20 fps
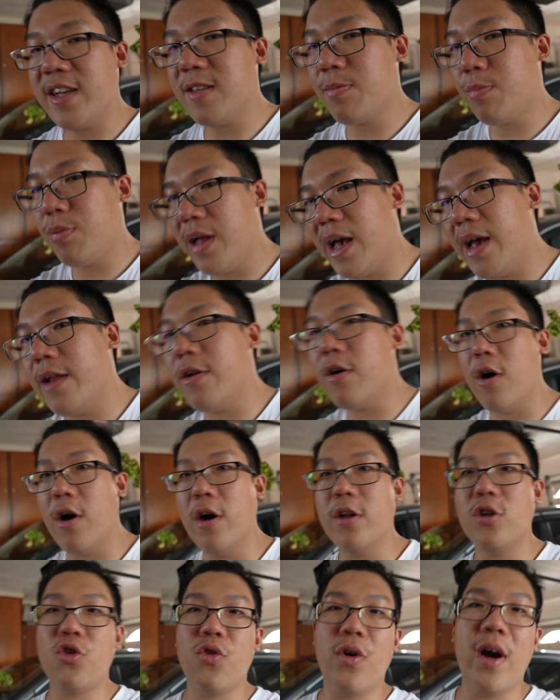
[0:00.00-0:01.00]
guys plan
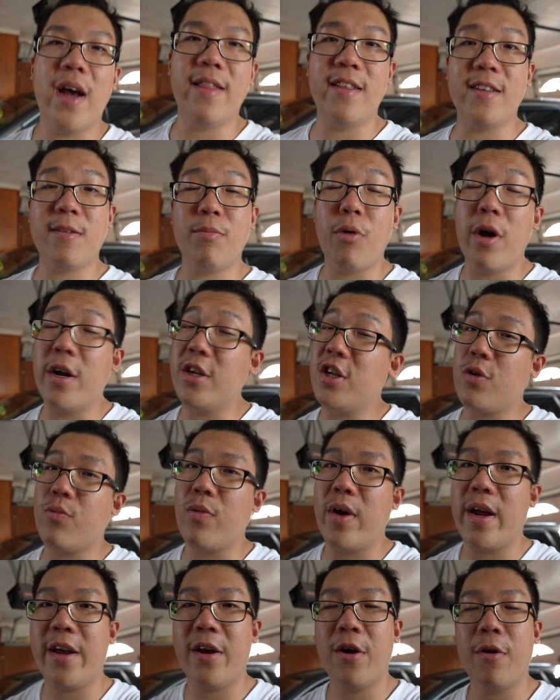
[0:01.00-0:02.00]
on trying this project
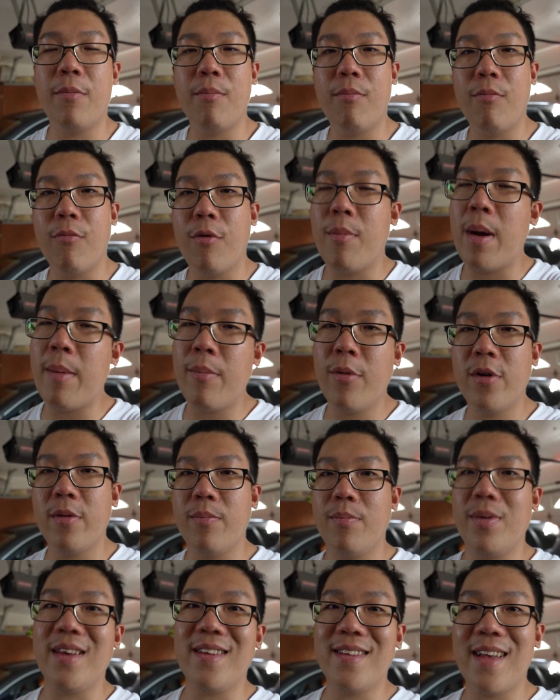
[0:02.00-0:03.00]
right here, remember to
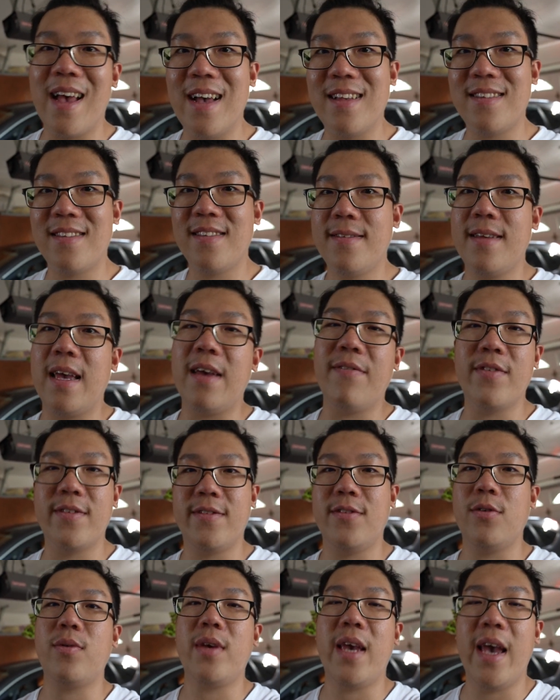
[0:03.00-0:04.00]
be as safe
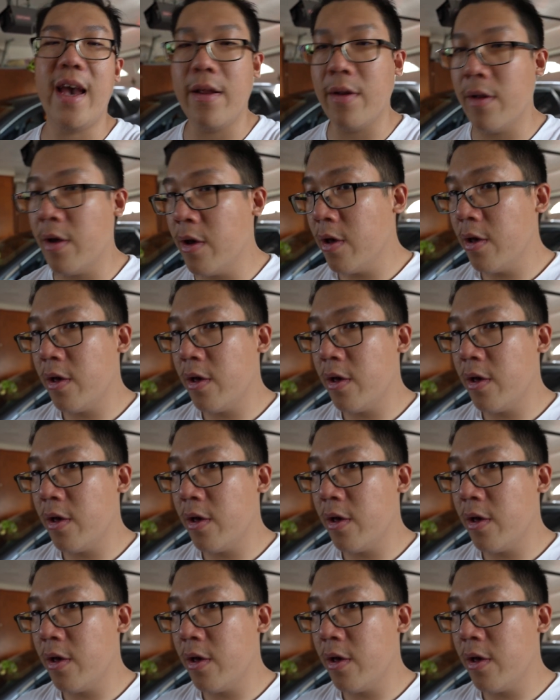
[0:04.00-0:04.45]
as you can.